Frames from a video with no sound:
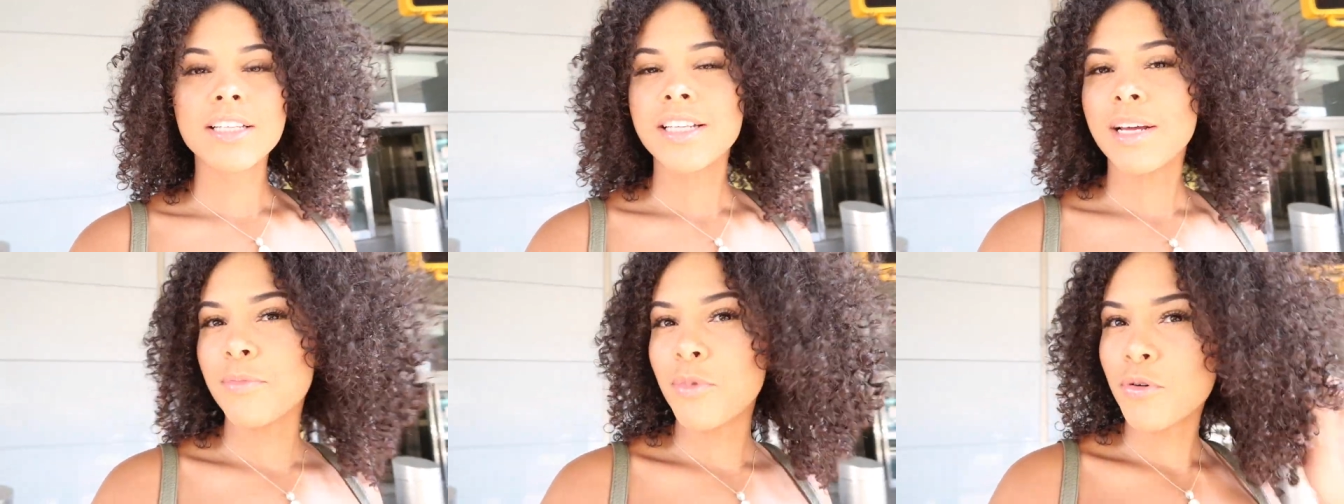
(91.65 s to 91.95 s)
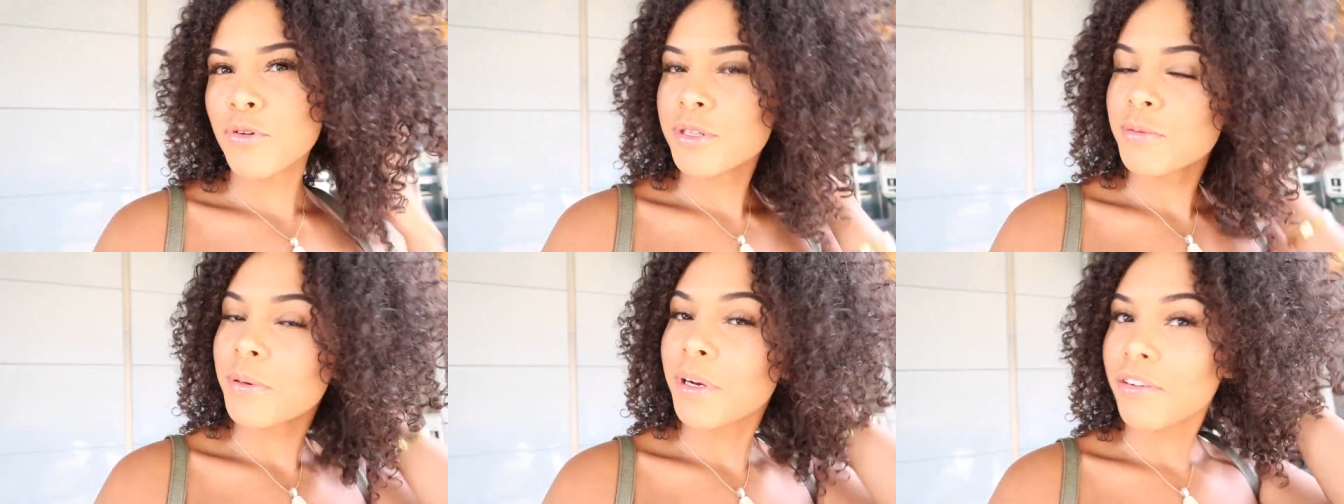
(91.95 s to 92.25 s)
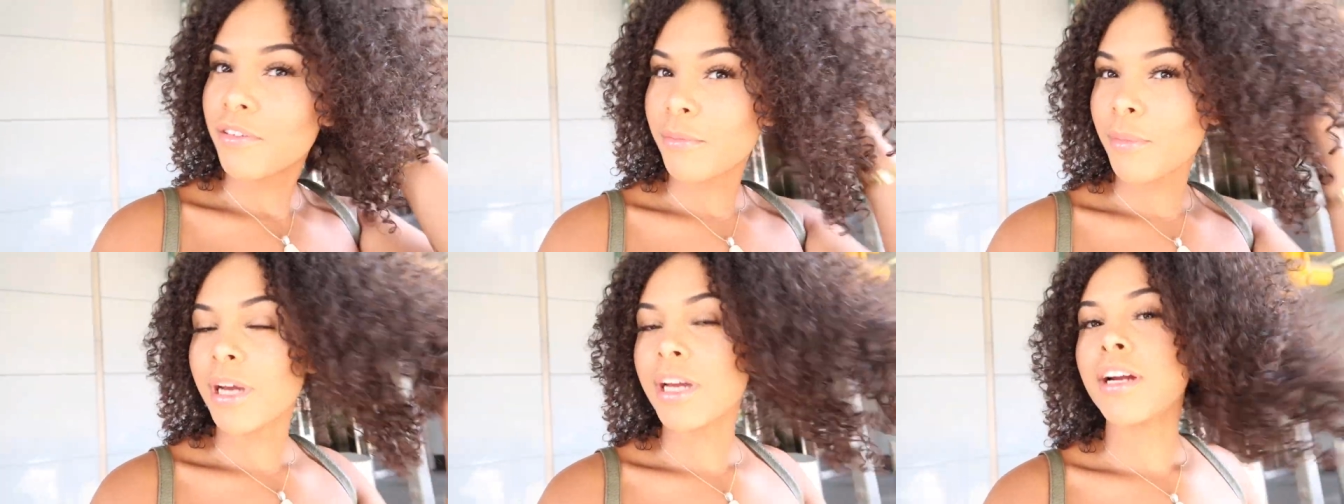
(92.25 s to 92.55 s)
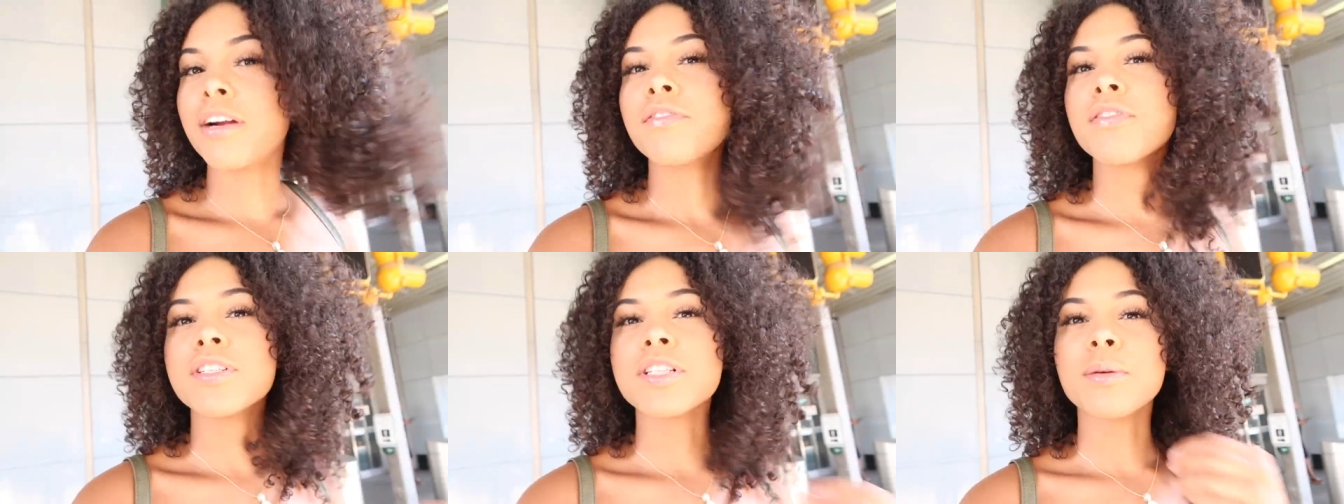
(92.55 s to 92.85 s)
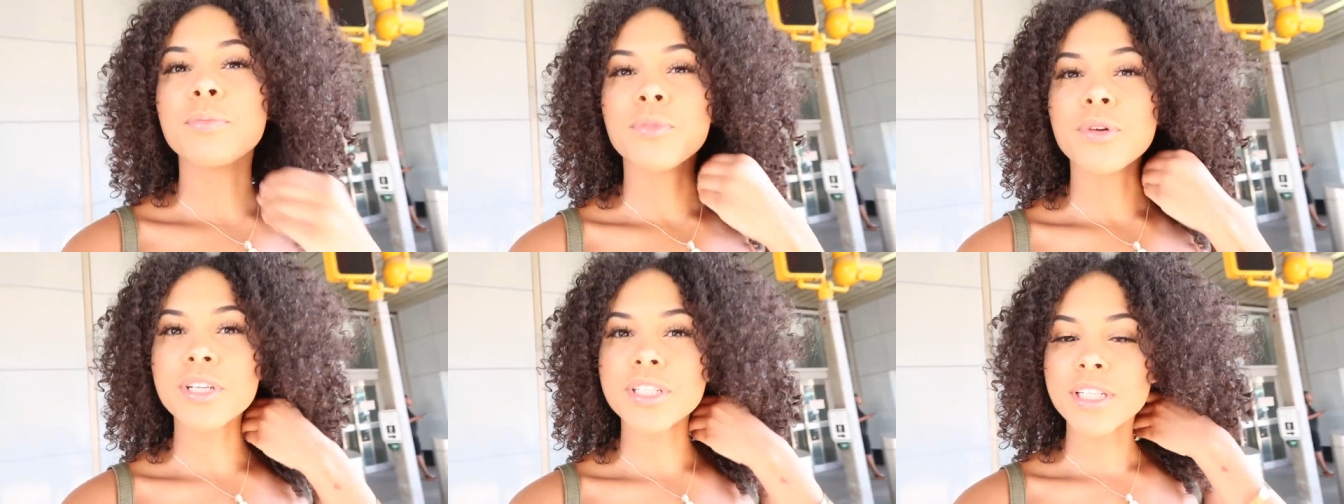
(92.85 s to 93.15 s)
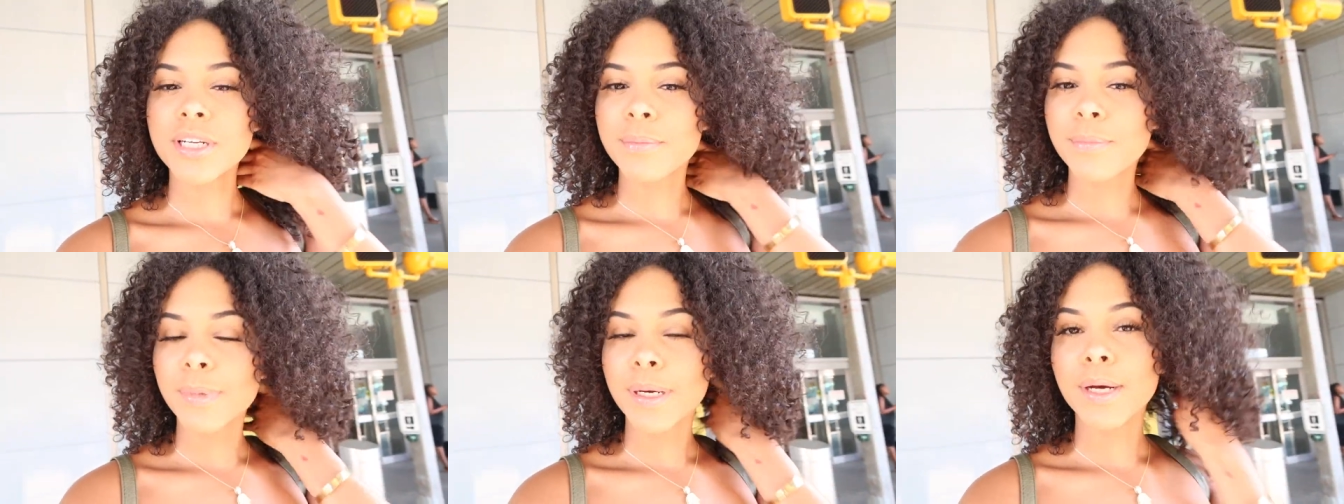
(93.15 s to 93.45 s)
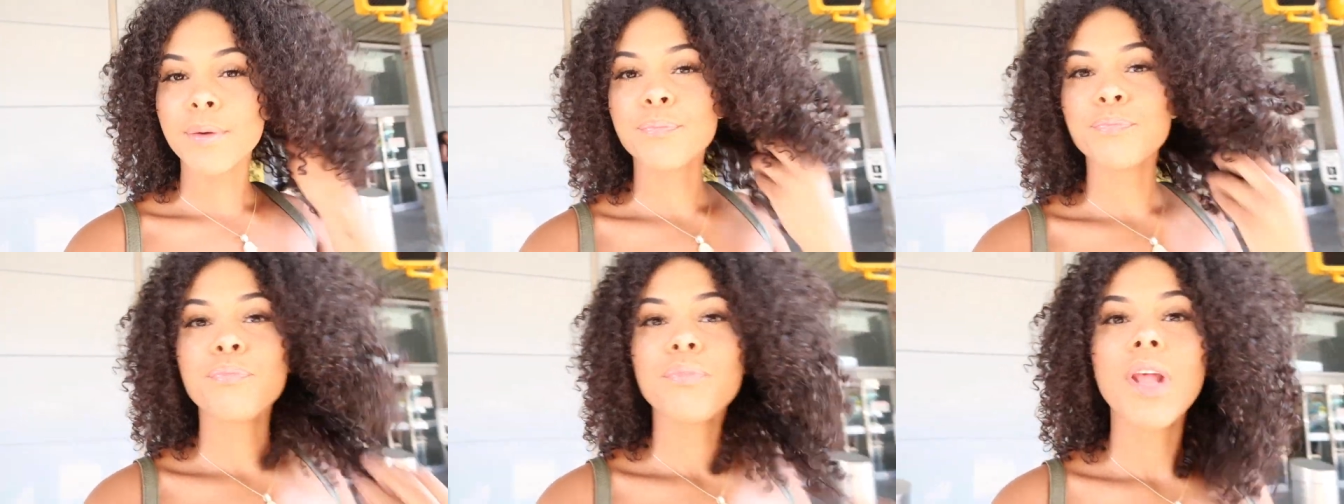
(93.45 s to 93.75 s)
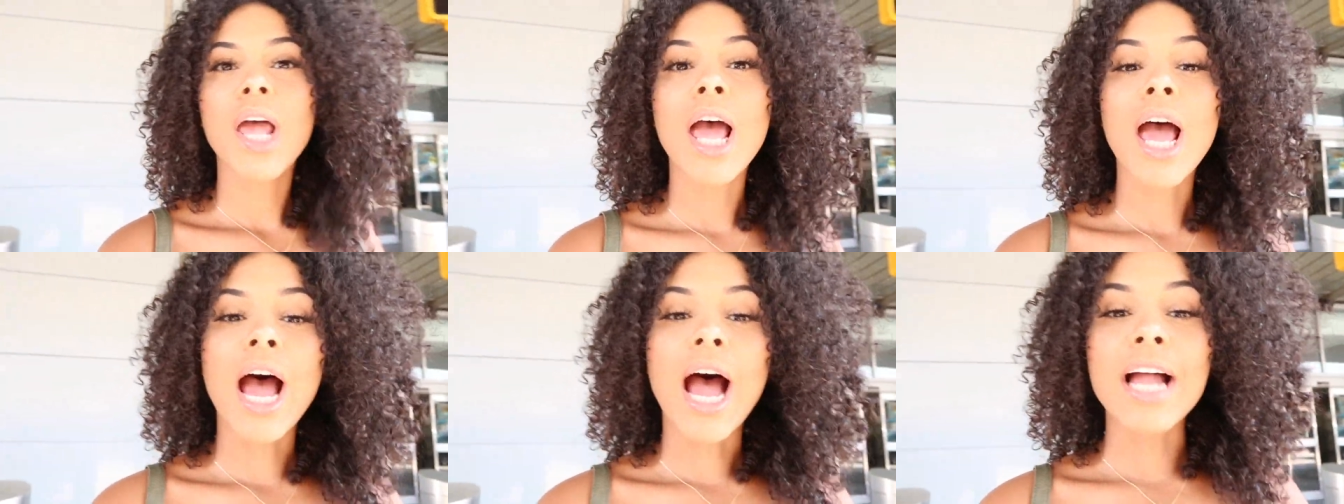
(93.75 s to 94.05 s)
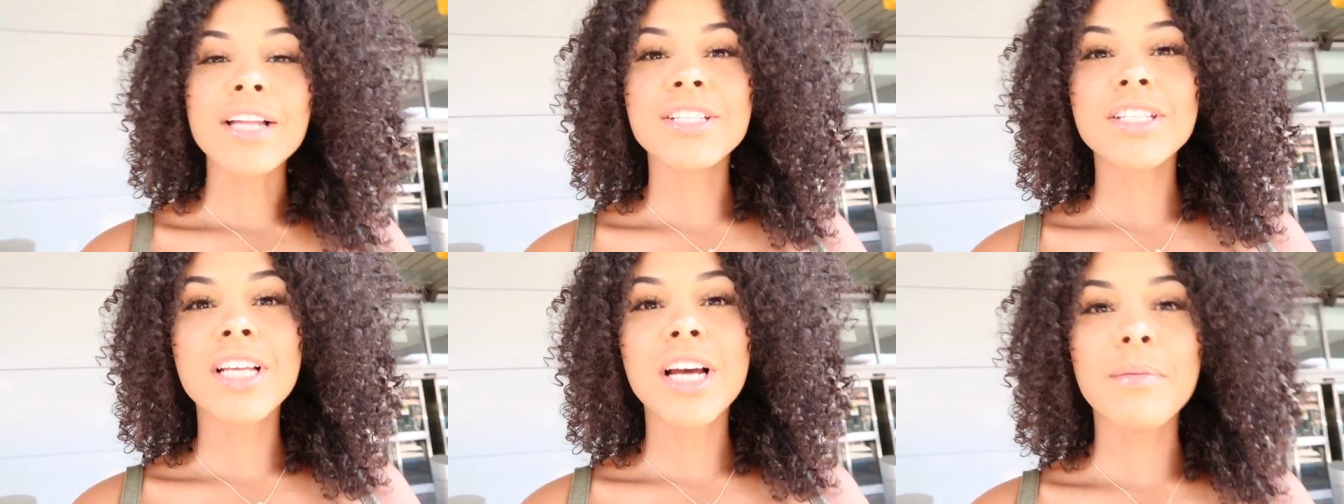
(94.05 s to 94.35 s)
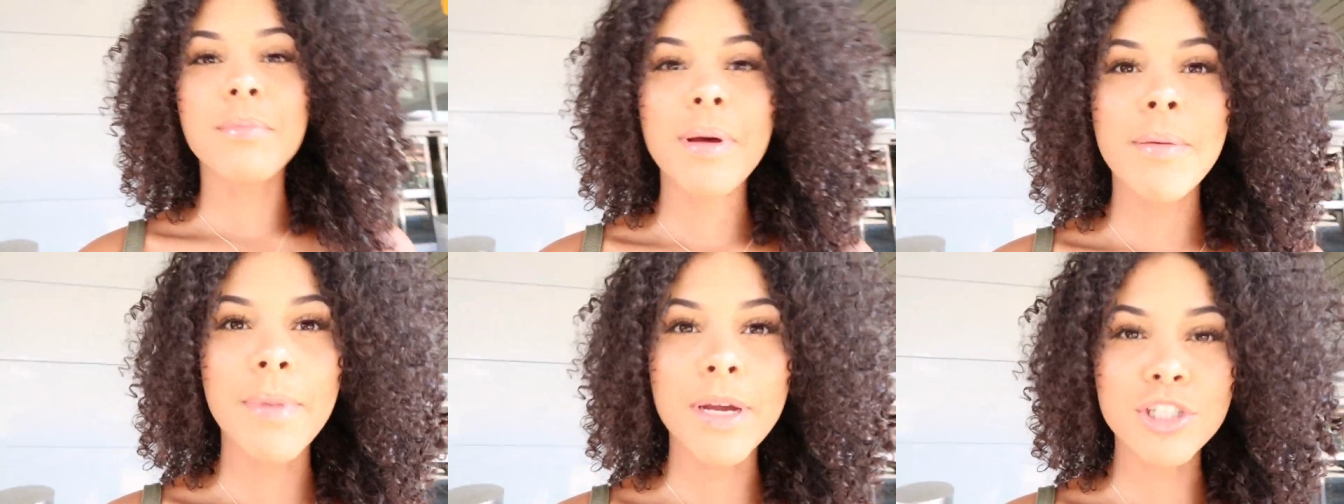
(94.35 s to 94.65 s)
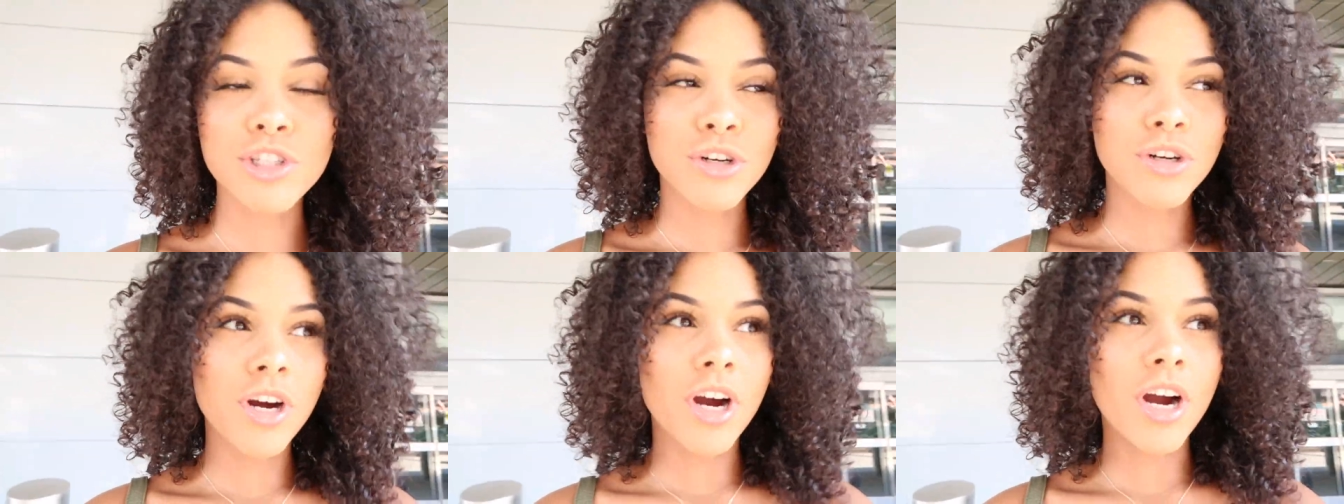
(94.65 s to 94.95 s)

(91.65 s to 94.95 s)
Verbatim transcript: I'm always playing with my hair for some reason, but I just got my Metro